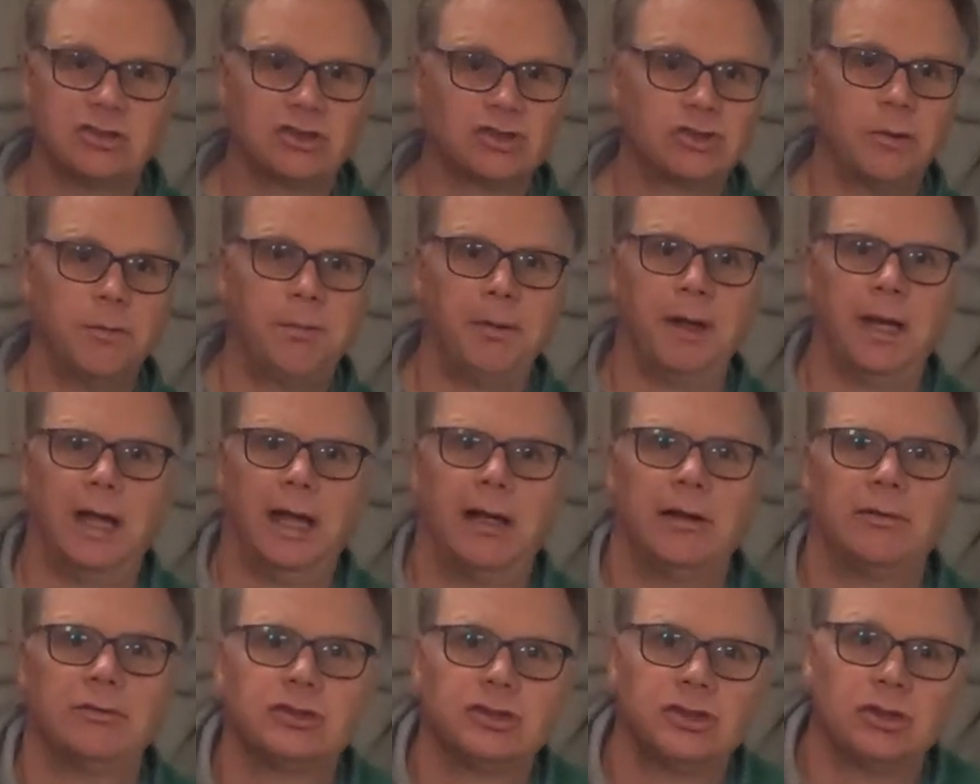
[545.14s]
stripping
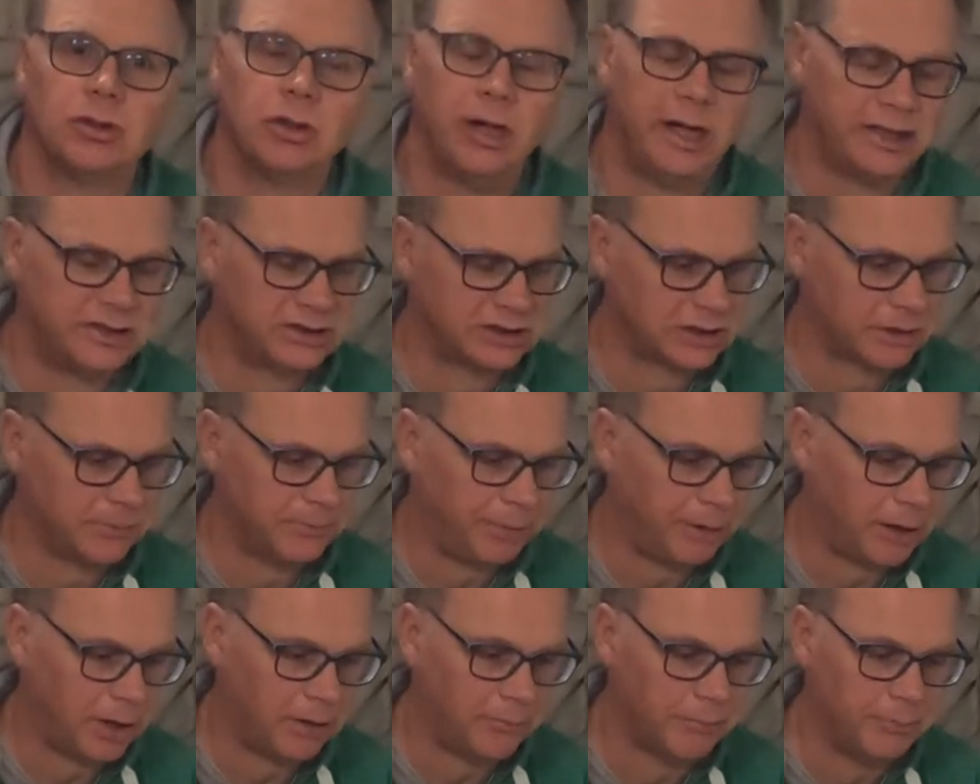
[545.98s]
out your heads
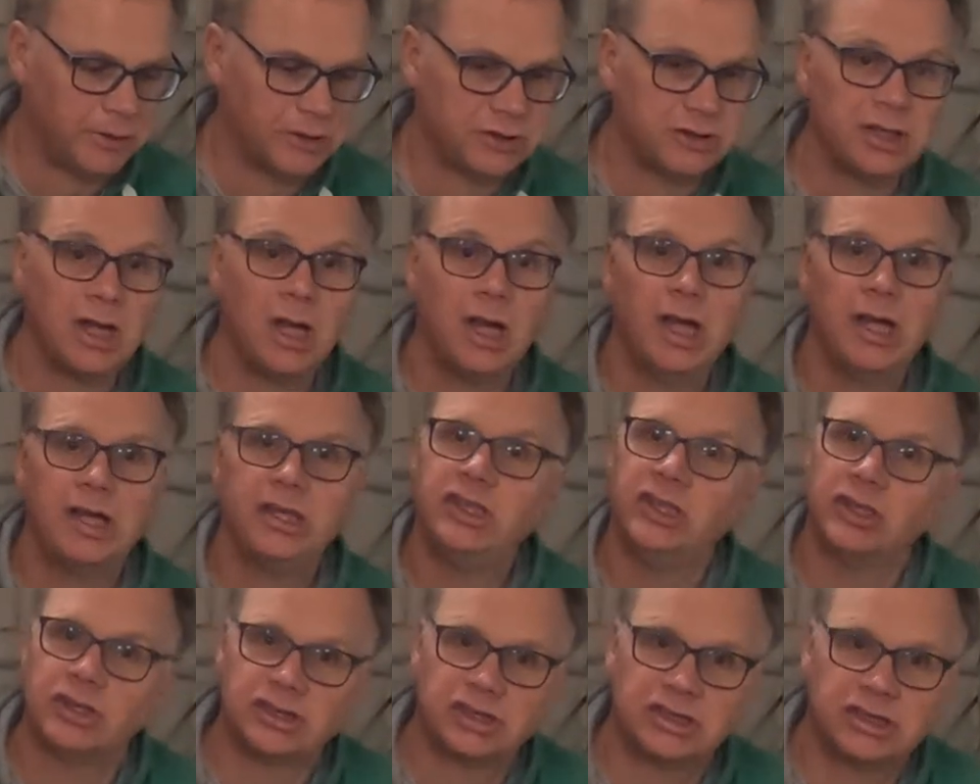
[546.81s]
compartment,
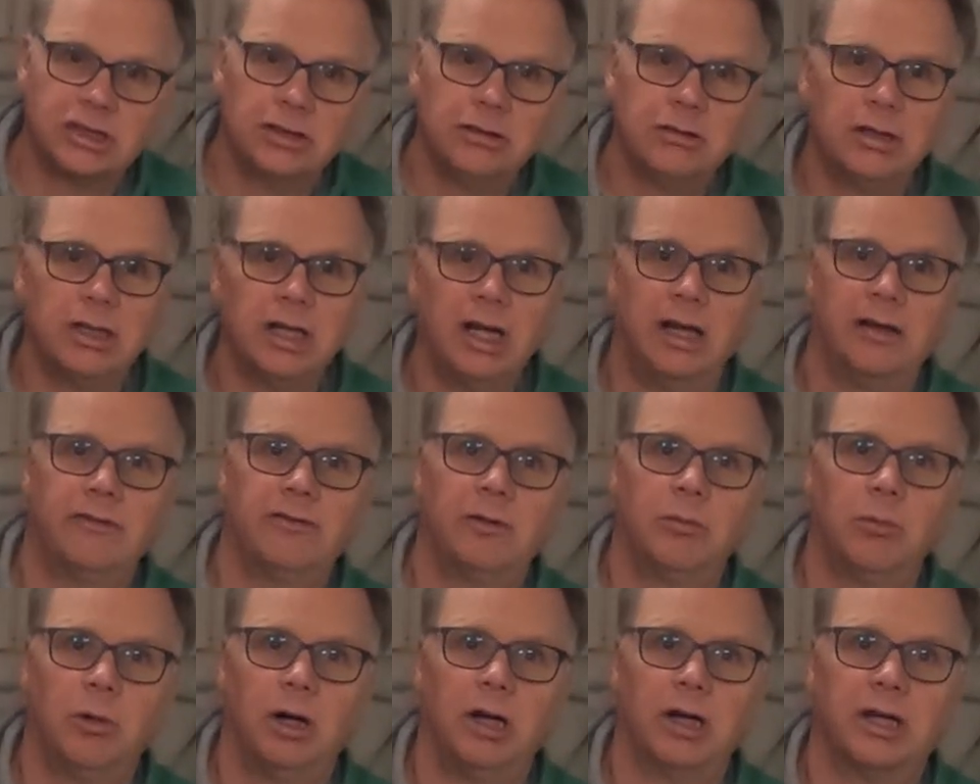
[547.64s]
you're still going to have
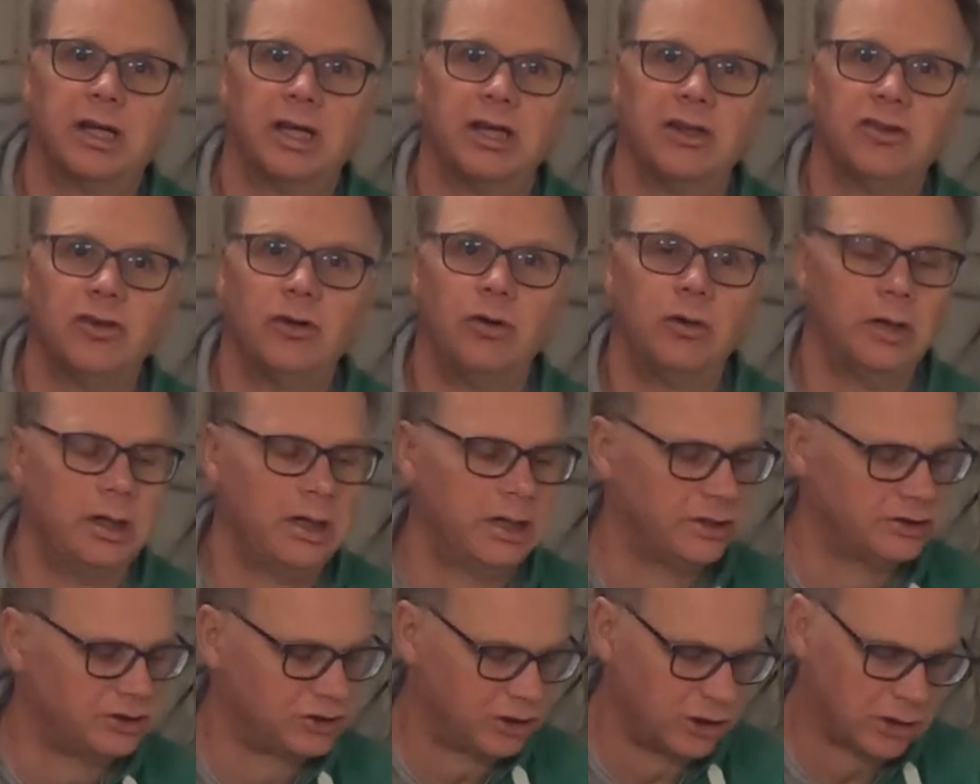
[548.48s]
a working
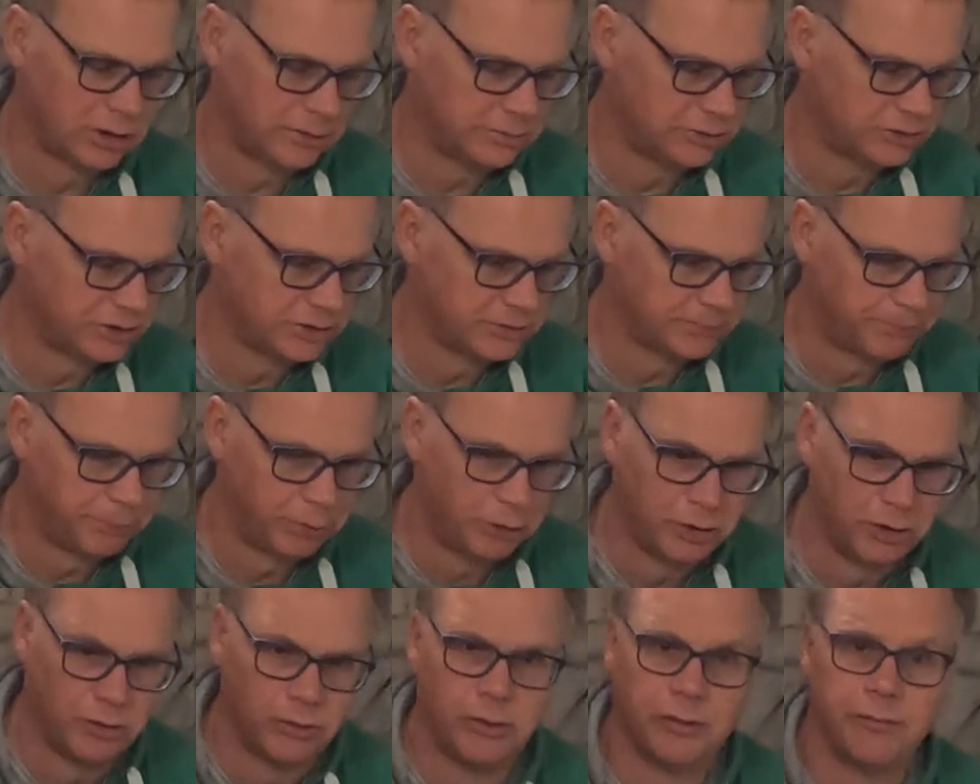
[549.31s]
toilet. You can just
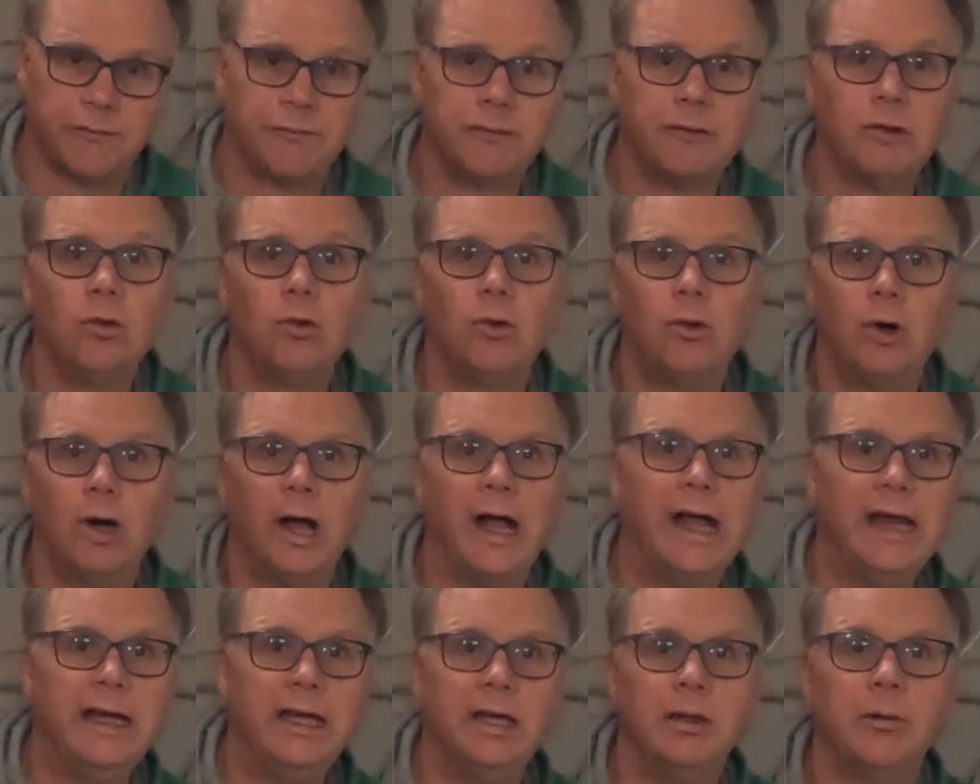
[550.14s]
put it on the floor
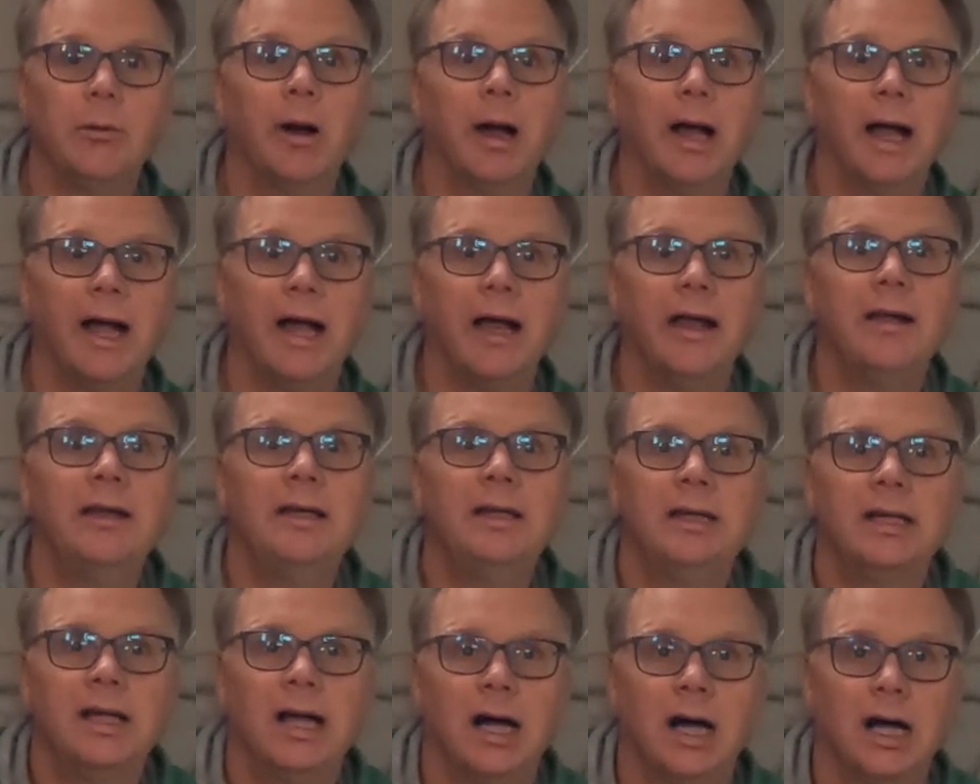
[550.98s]
anywhere
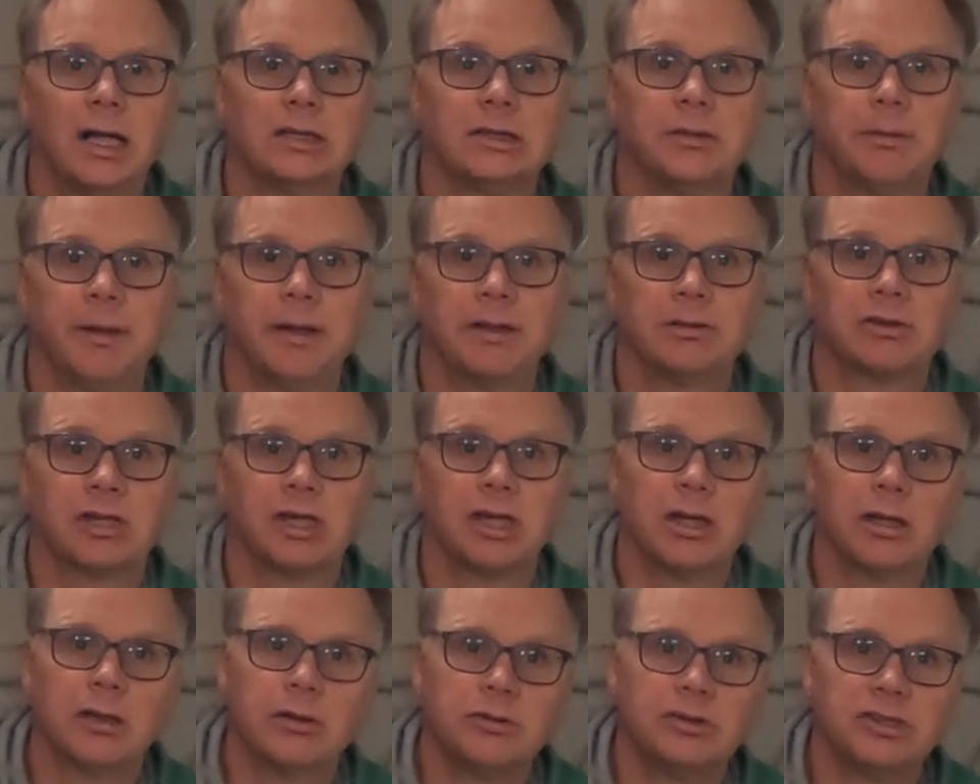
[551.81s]
to be able to
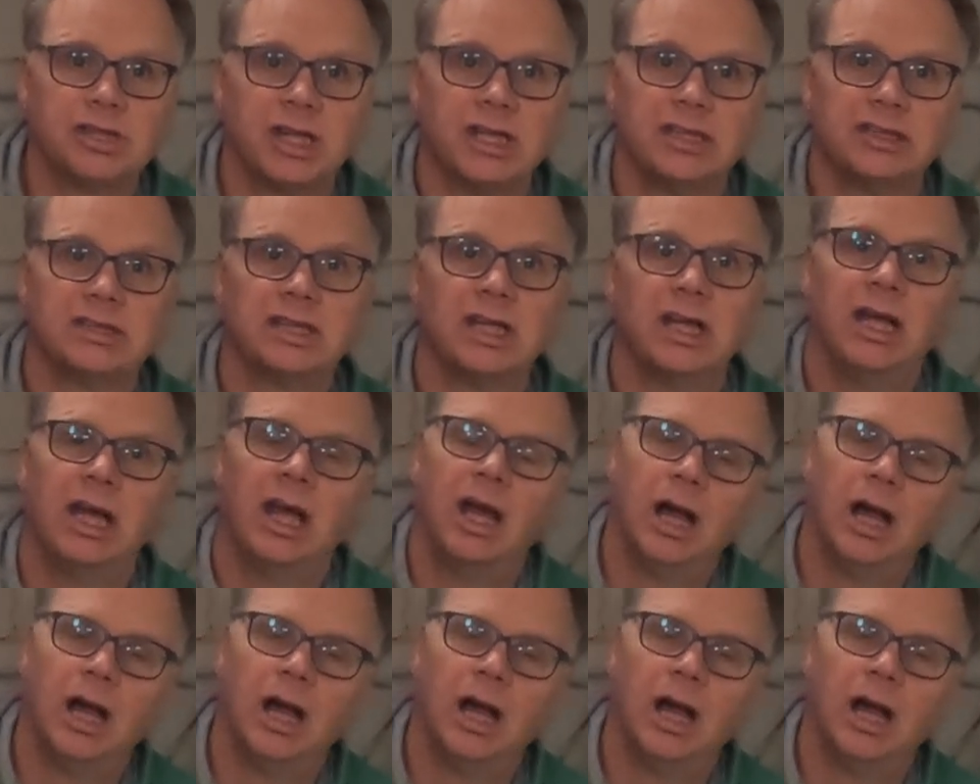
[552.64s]
use it.